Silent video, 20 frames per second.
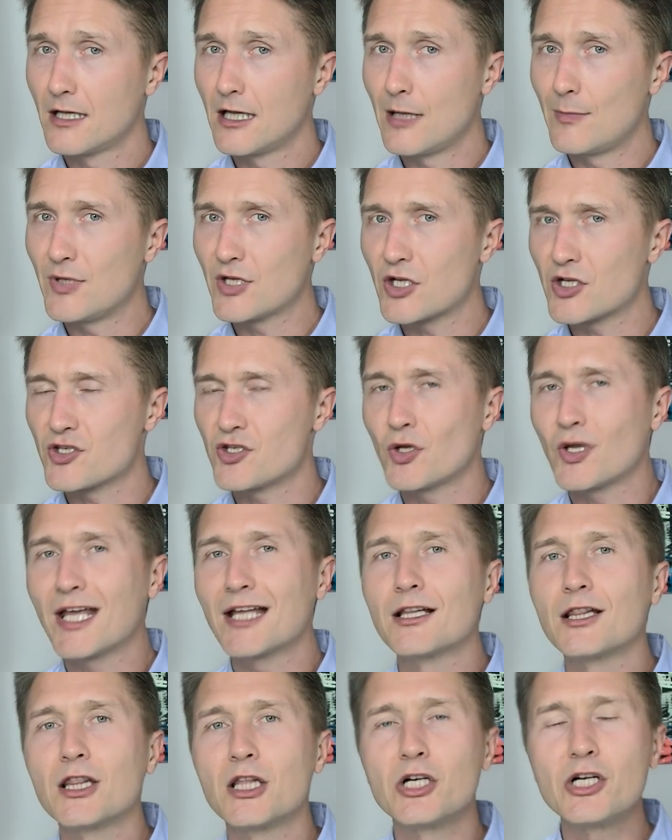Because you
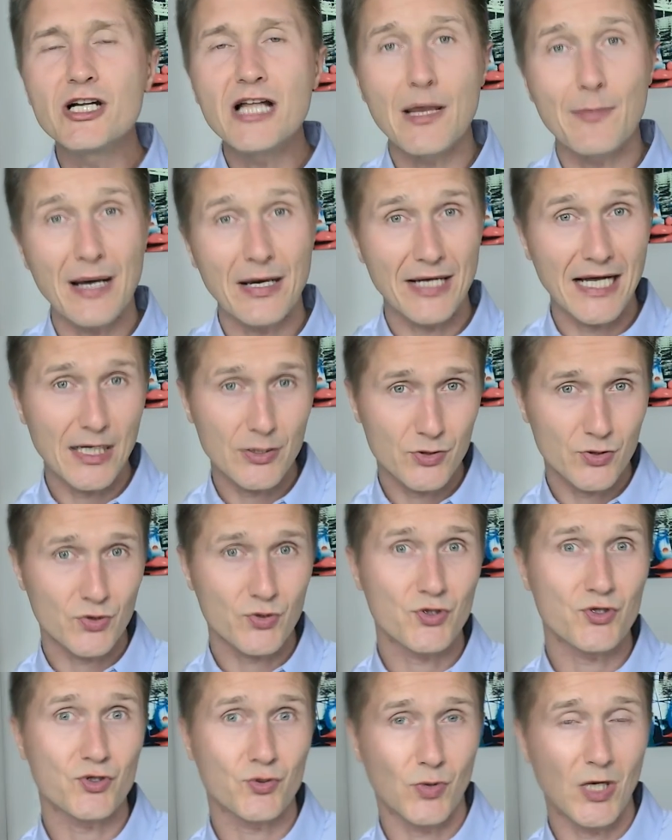can learn about how to
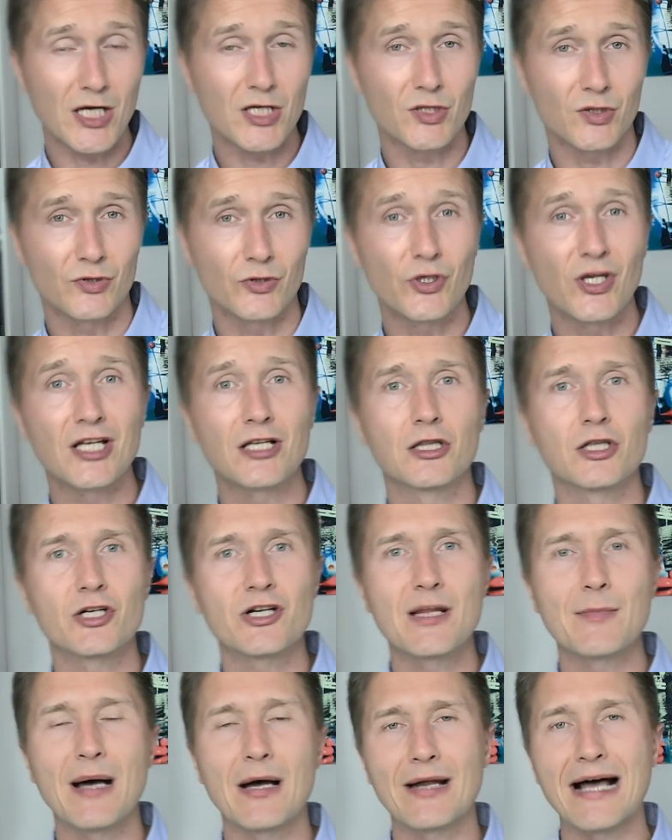struggle, you can learn
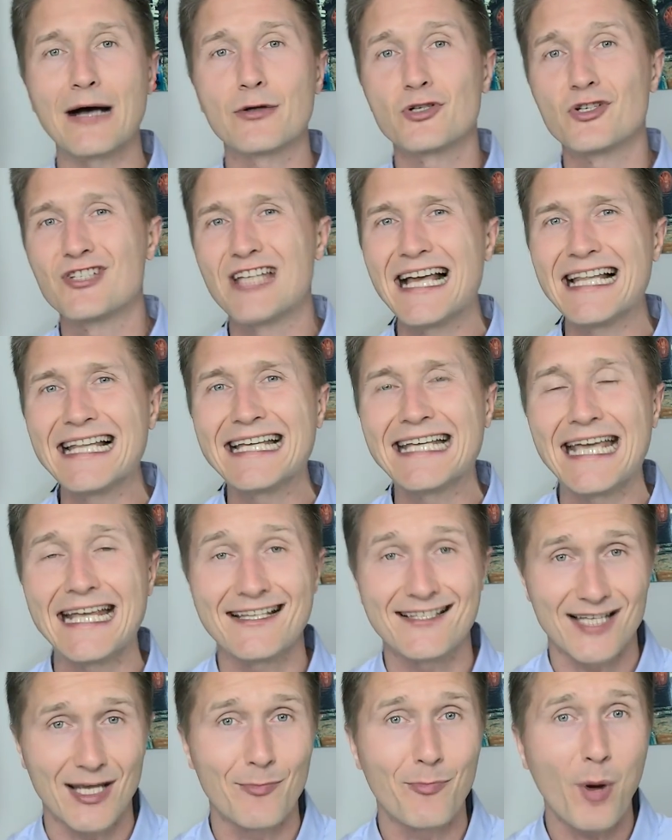about how to delegate
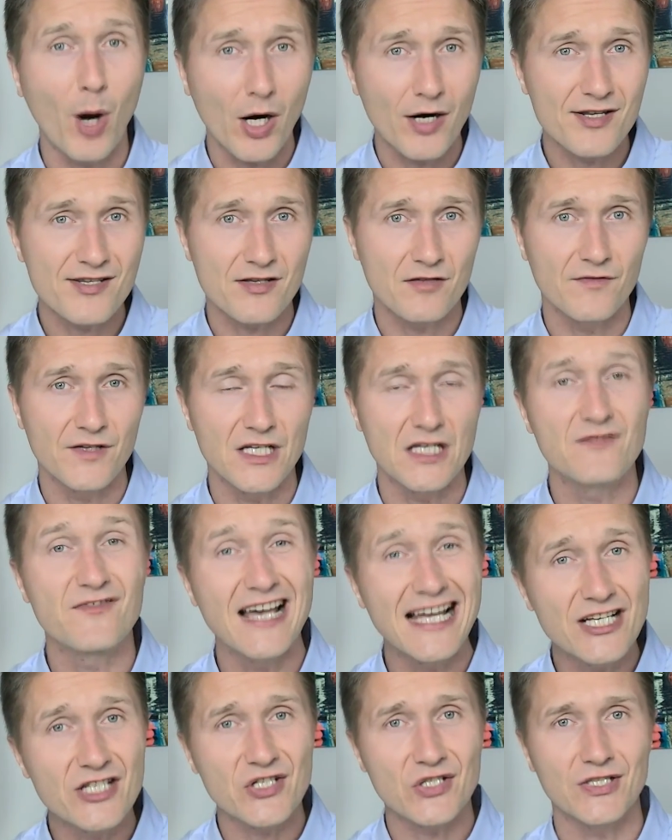some parts of it
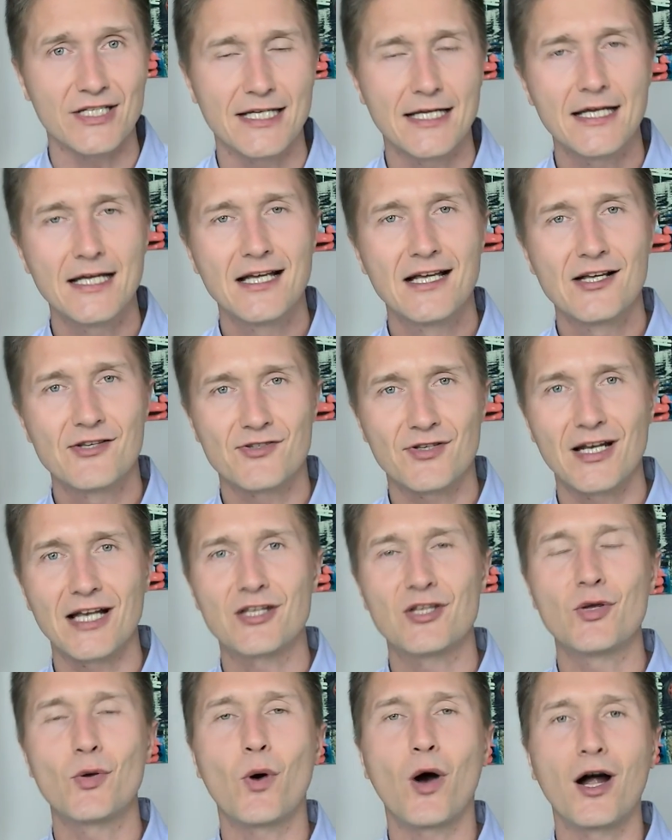eventually, so that
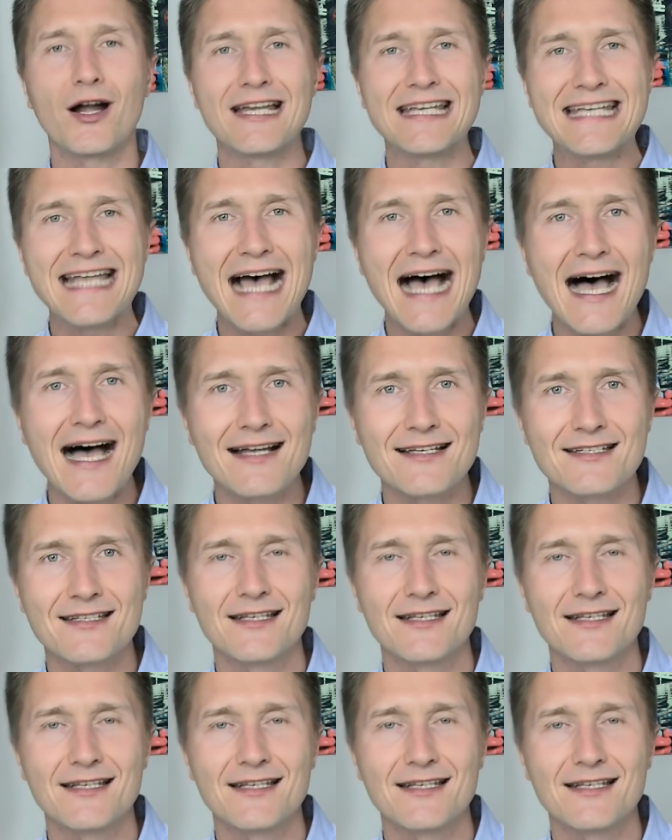you are not